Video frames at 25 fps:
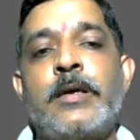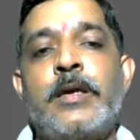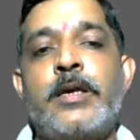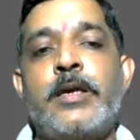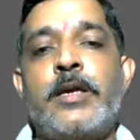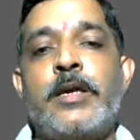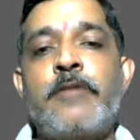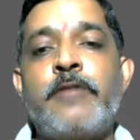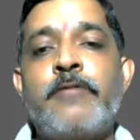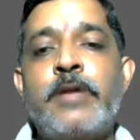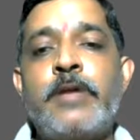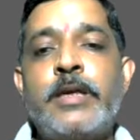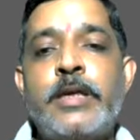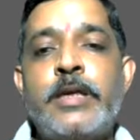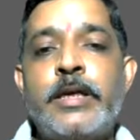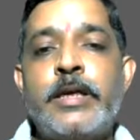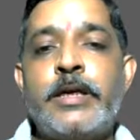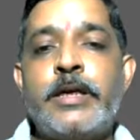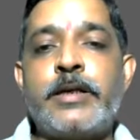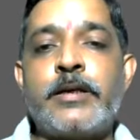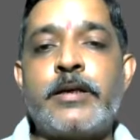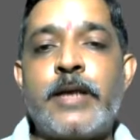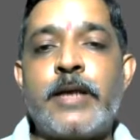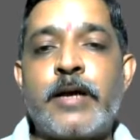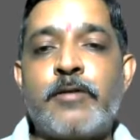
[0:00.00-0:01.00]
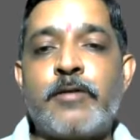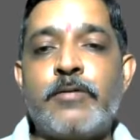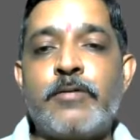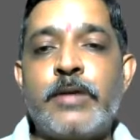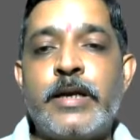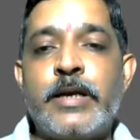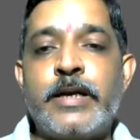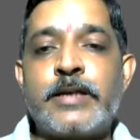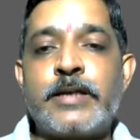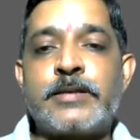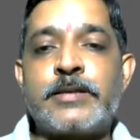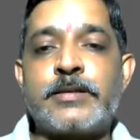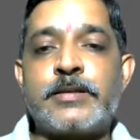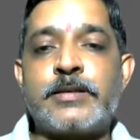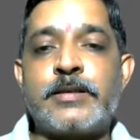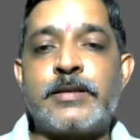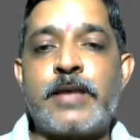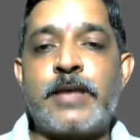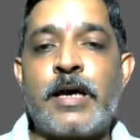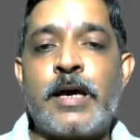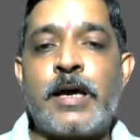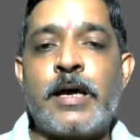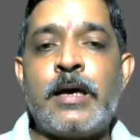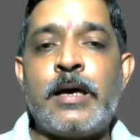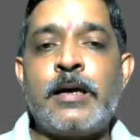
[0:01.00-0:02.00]
Even it regulates
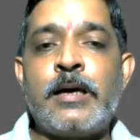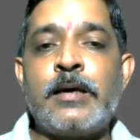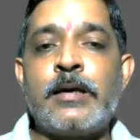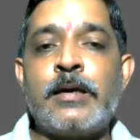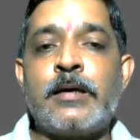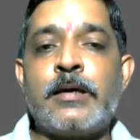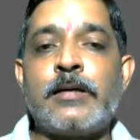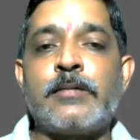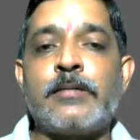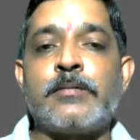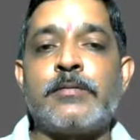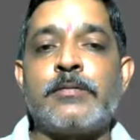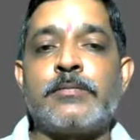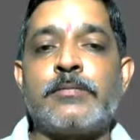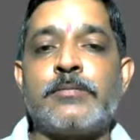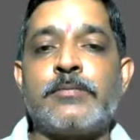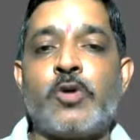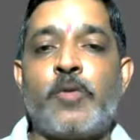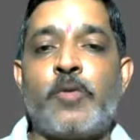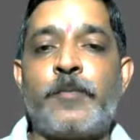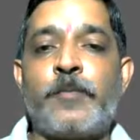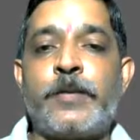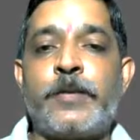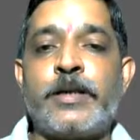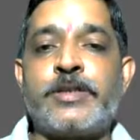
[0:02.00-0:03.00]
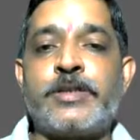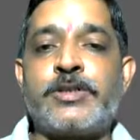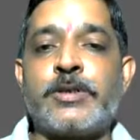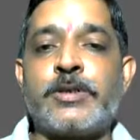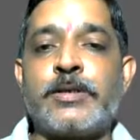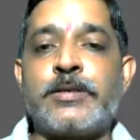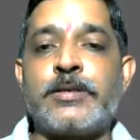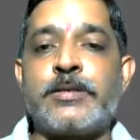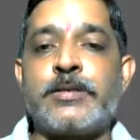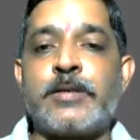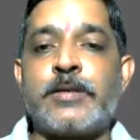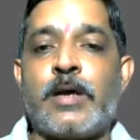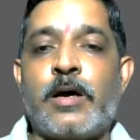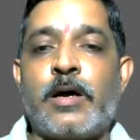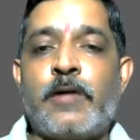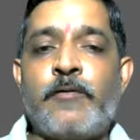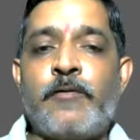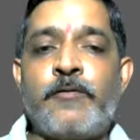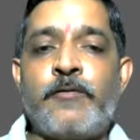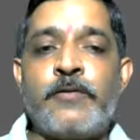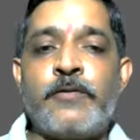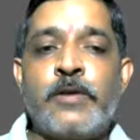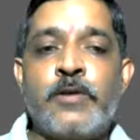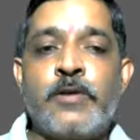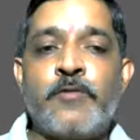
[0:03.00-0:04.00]
the operations
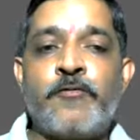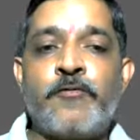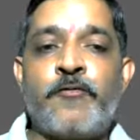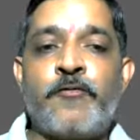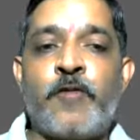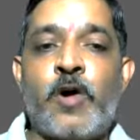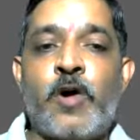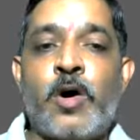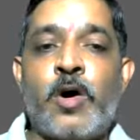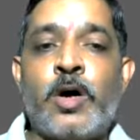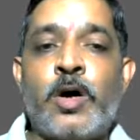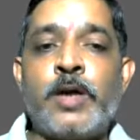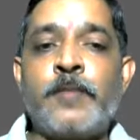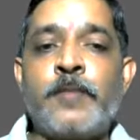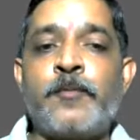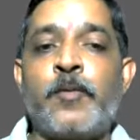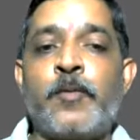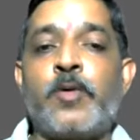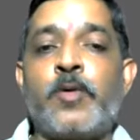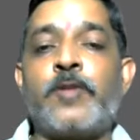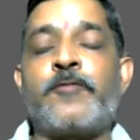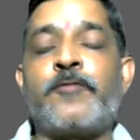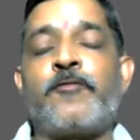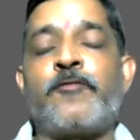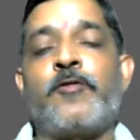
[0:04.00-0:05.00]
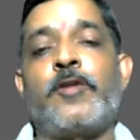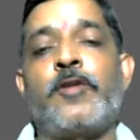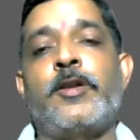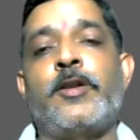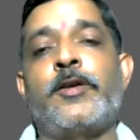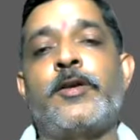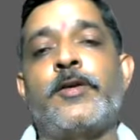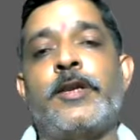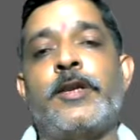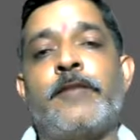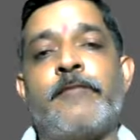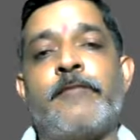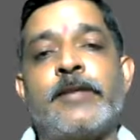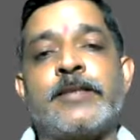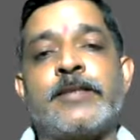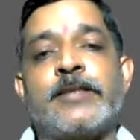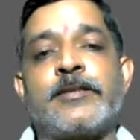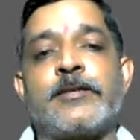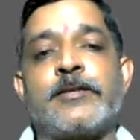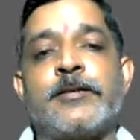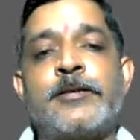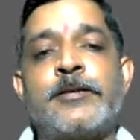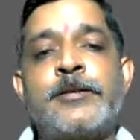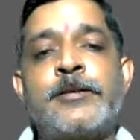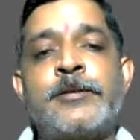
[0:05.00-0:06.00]
of fund portfolio
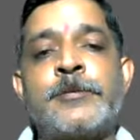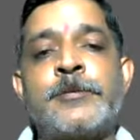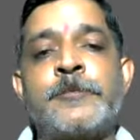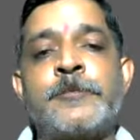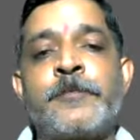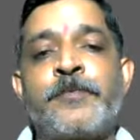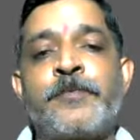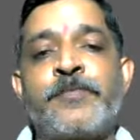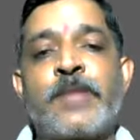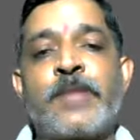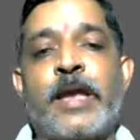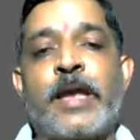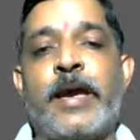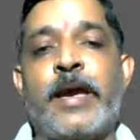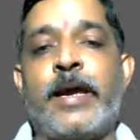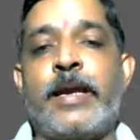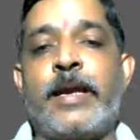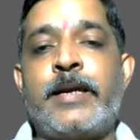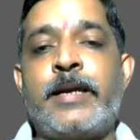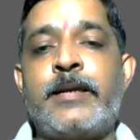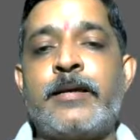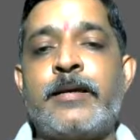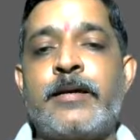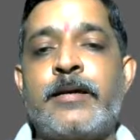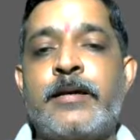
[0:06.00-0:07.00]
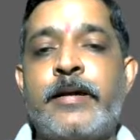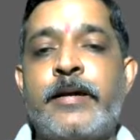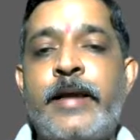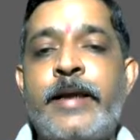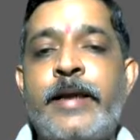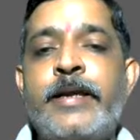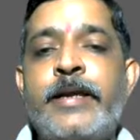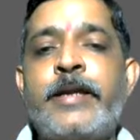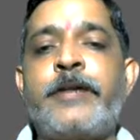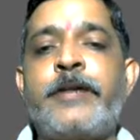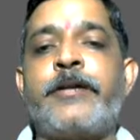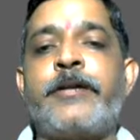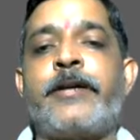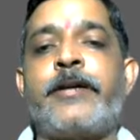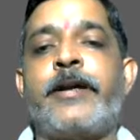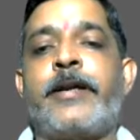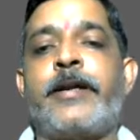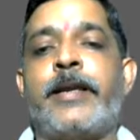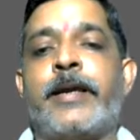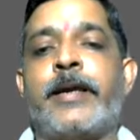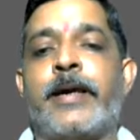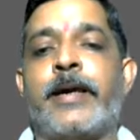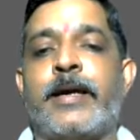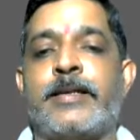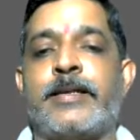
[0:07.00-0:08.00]
investors and credit
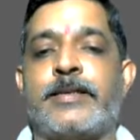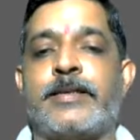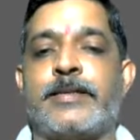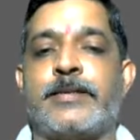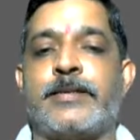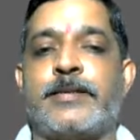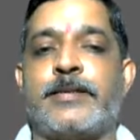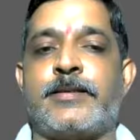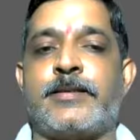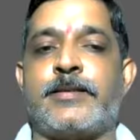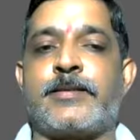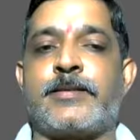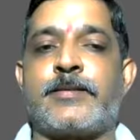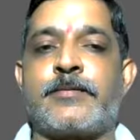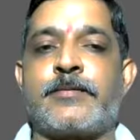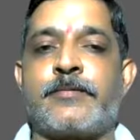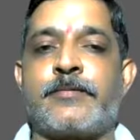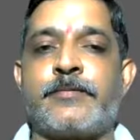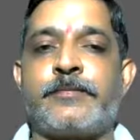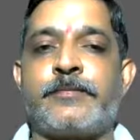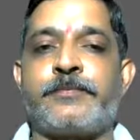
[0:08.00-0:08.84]
rating agencies.